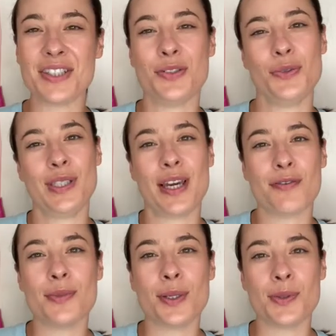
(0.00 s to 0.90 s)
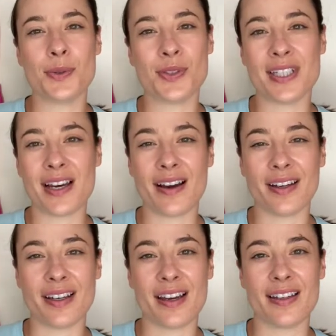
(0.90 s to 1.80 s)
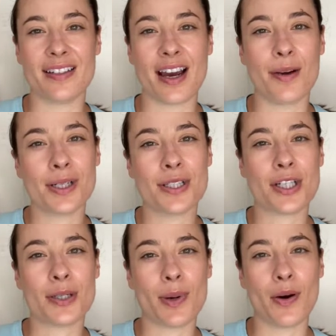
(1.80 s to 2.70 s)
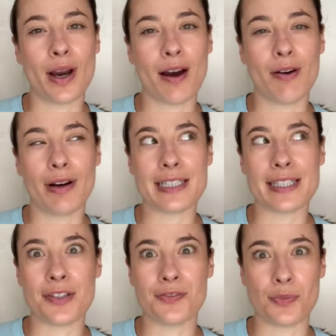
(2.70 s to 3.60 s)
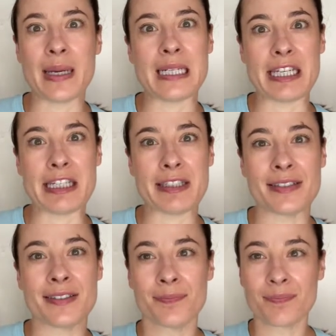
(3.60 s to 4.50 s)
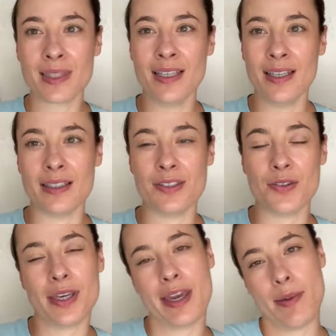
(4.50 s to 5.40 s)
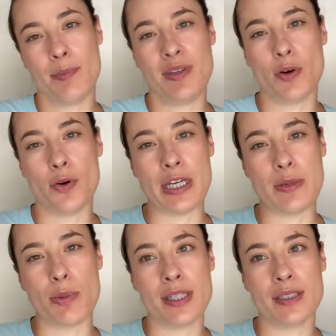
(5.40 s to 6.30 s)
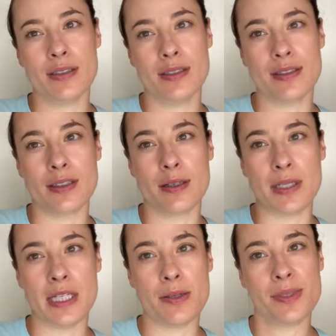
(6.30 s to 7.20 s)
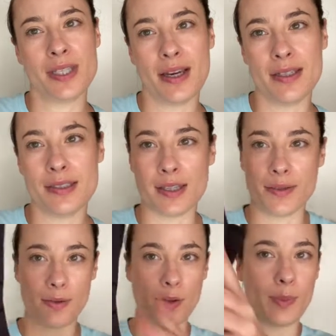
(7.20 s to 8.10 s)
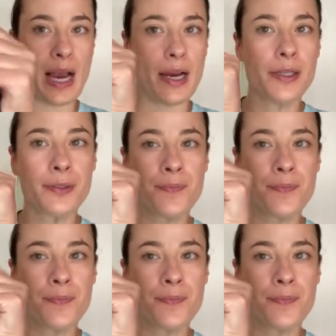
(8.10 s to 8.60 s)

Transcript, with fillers: it's Juliet from WTI, and I want to talk about how I saved my knees. These are the Cambivo knee braces in a medium size, and they're the black.